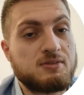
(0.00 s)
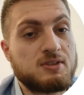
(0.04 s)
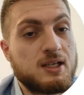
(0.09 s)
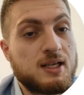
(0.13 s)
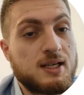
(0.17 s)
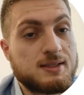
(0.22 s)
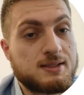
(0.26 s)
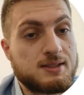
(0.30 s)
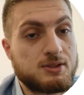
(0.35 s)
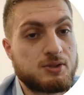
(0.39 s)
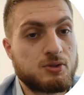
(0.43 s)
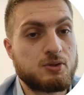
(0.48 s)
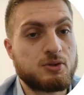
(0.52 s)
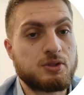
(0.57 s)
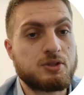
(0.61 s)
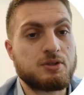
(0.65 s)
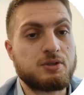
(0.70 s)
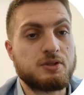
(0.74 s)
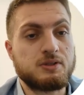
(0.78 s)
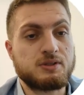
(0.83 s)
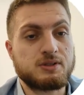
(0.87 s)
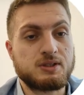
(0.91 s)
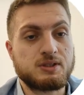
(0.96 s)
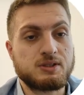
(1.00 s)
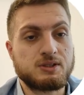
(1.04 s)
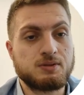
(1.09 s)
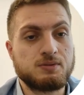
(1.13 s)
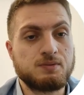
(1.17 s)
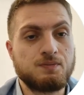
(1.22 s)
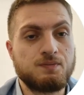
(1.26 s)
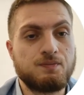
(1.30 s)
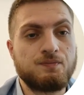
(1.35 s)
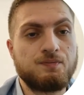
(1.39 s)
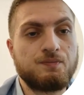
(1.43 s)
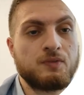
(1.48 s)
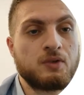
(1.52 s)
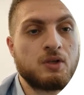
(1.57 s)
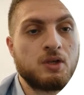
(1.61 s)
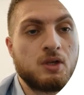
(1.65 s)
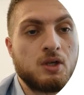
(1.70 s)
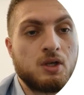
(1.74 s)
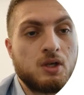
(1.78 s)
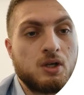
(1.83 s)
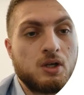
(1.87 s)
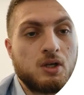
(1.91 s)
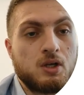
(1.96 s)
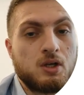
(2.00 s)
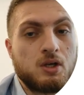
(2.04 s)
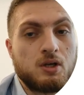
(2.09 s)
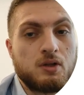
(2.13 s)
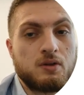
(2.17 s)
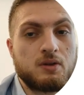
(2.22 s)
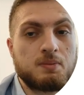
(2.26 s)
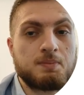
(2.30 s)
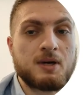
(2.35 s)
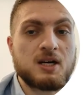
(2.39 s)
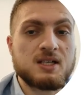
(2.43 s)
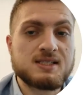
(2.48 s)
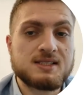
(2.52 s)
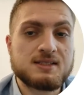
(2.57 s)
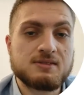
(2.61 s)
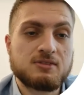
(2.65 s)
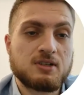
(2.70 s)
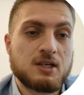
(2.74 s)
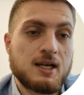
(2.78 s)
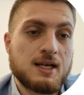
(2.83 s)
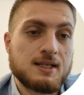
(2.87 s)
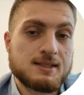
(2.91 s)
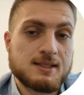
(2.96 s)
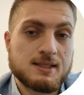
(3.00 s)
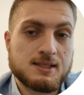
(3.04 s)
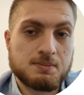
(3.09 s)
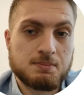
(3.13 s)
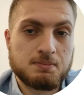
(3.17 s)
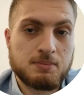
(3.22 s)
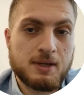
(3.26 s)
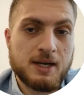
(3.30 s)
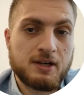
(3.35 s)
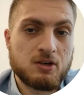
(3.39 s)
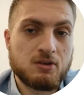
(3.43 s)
classes or occurrences. The positive classes, by